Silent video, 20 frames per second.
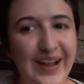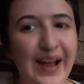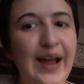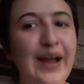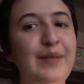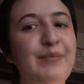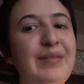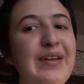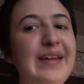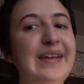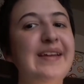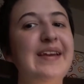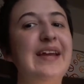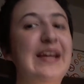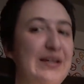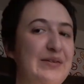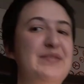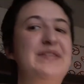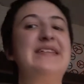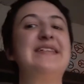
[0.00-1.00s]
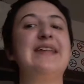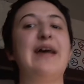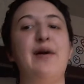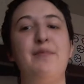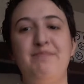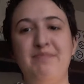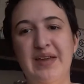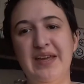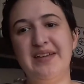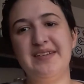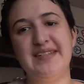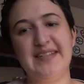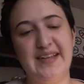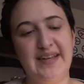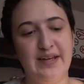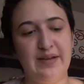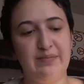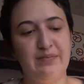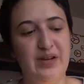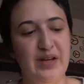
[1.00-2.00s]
I mean, it was amazing.